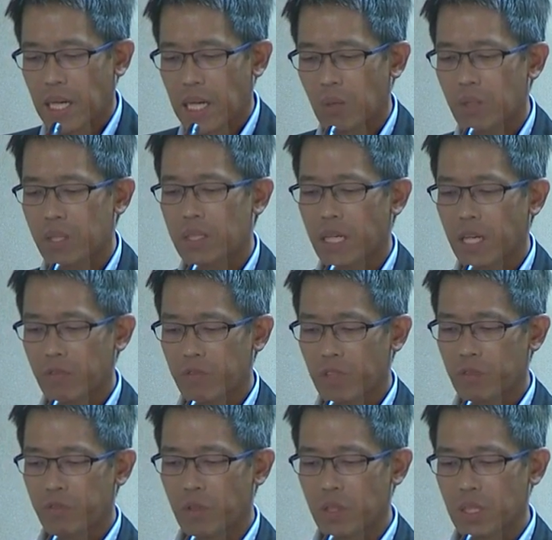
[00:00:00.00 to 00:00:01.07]
I will
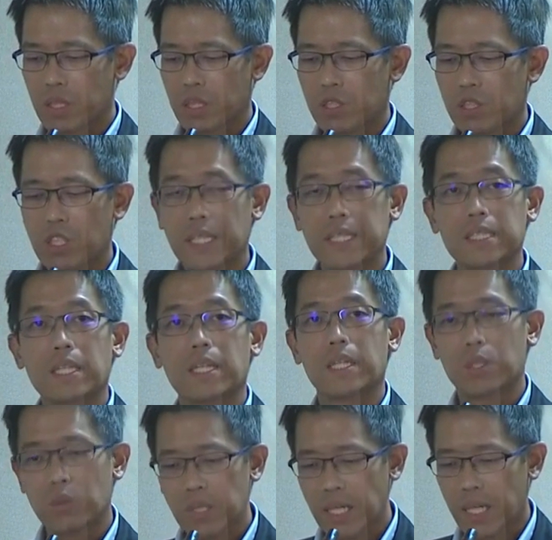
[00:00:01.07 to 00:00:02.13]
therefore focus on just
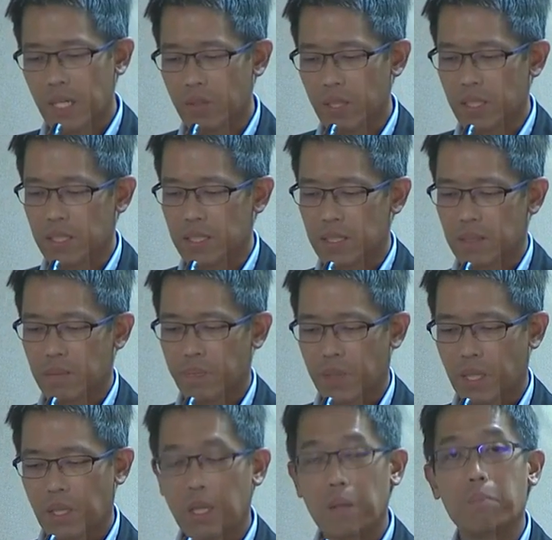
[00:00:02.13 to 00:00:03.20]
three areas:
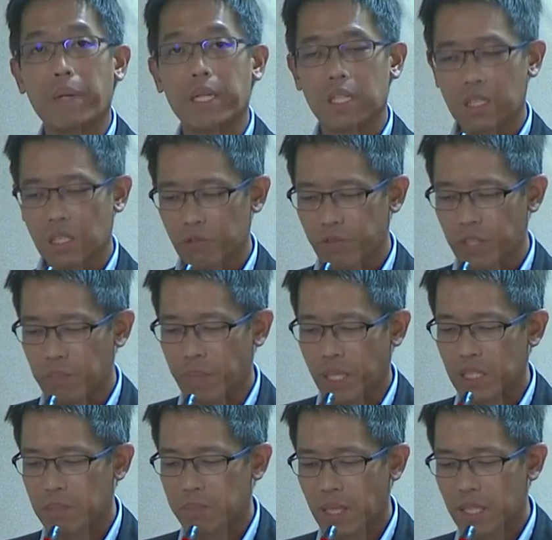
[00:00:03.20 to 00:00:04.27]
medical fee
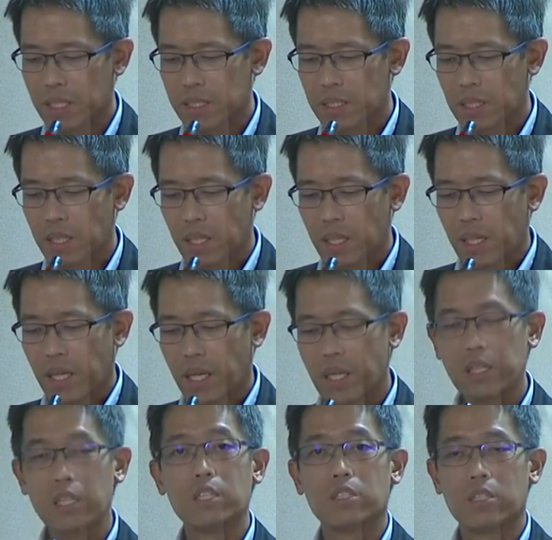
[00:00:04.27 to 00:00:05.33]
benchmarks,
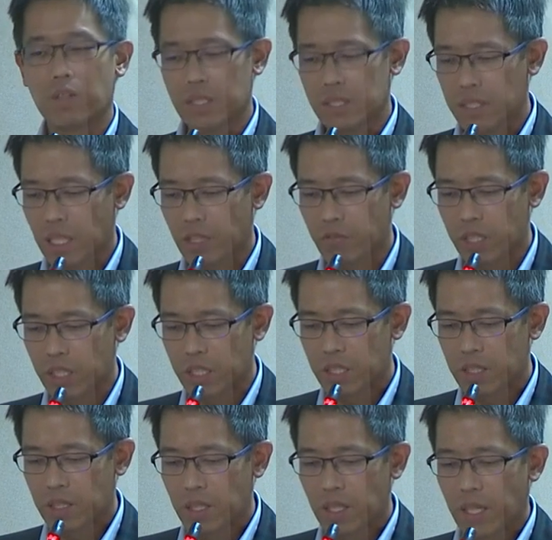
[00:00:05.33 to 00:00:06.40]
health insurance
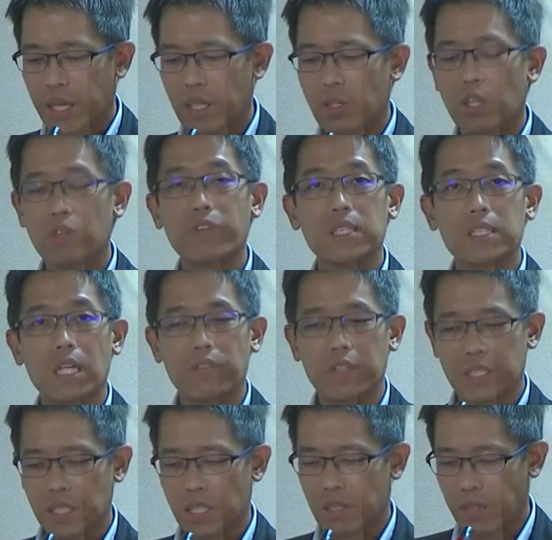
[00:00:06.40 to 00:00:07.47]
coverage, and
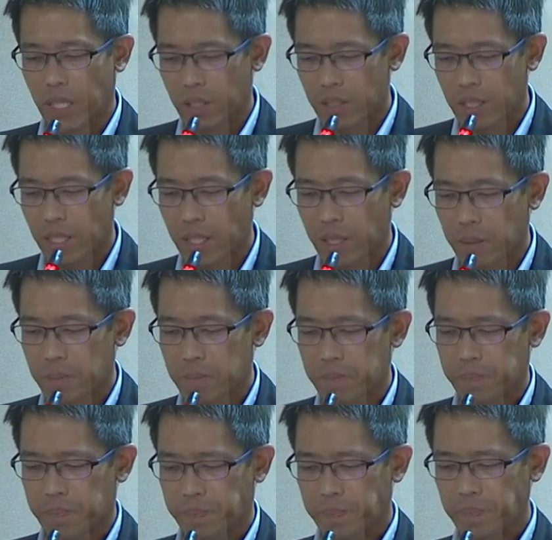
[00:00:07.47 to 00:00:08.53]
overservicing of healthcare.
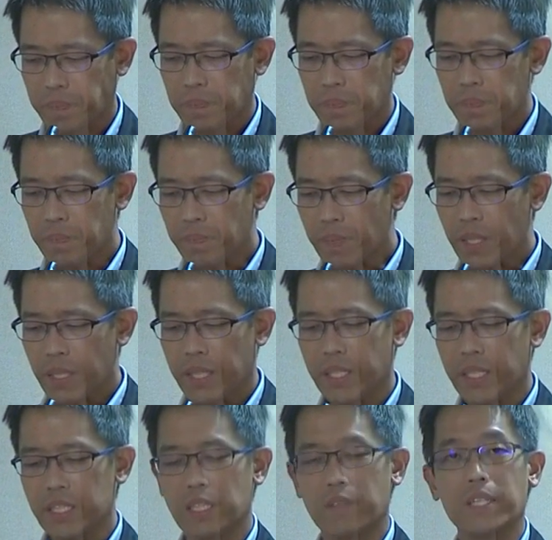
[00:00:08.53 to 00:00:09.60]

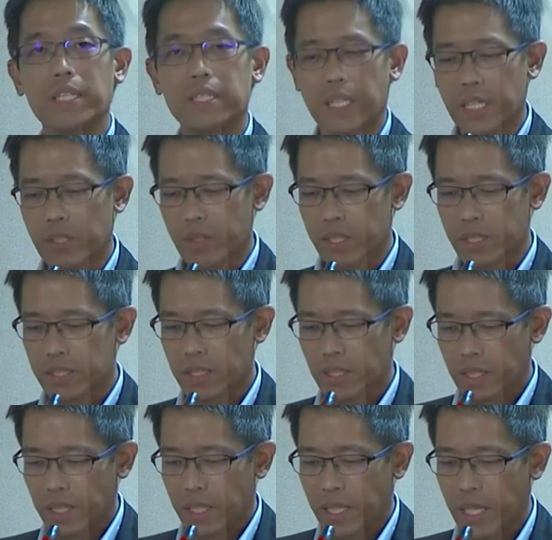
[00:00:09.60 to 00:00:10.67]
In each of these areas,
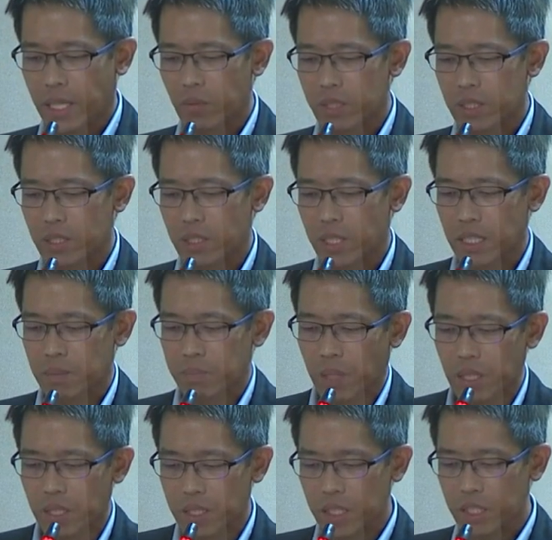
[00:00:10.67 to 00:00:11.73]
I will suggest
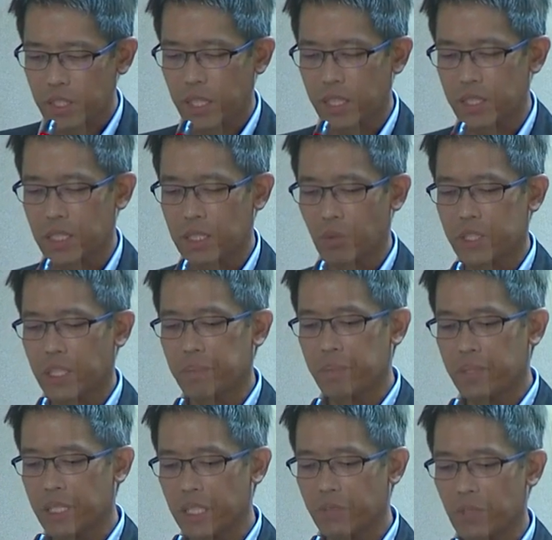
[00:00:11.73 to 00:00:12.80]
policy changes which I
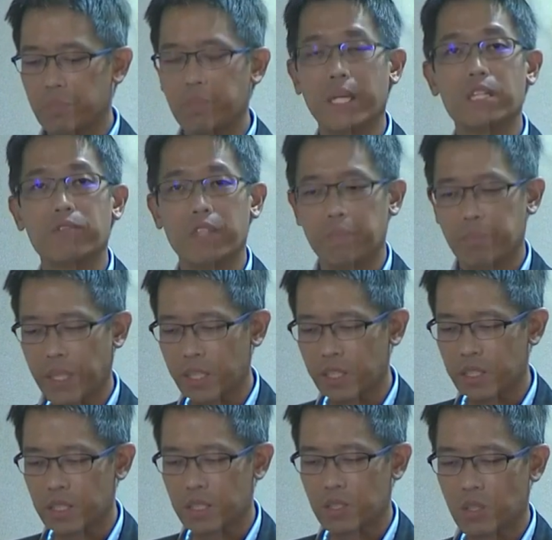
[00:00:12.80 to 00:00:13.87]
believe will benefit
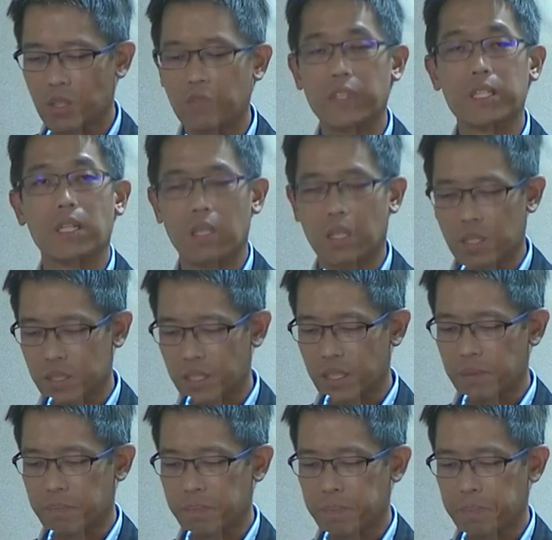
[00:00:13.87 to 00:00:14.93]
patients over the long
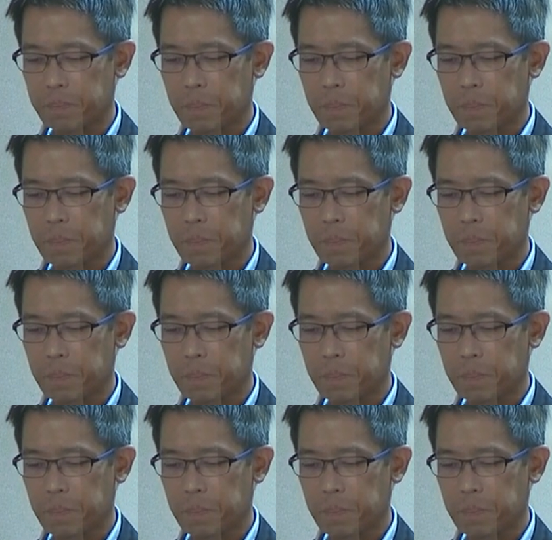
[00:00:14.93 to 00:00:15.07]
term.